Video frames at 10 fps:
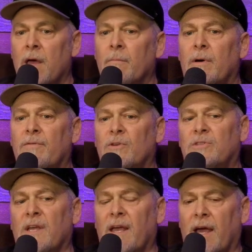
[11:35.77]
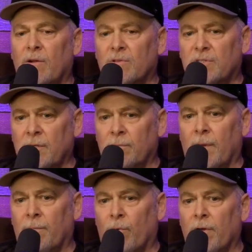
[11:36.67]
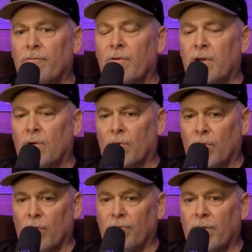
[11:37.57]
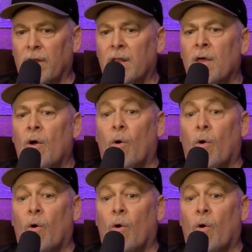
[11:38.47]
But if you say I don't sleep with my boyfriend or girlfriend,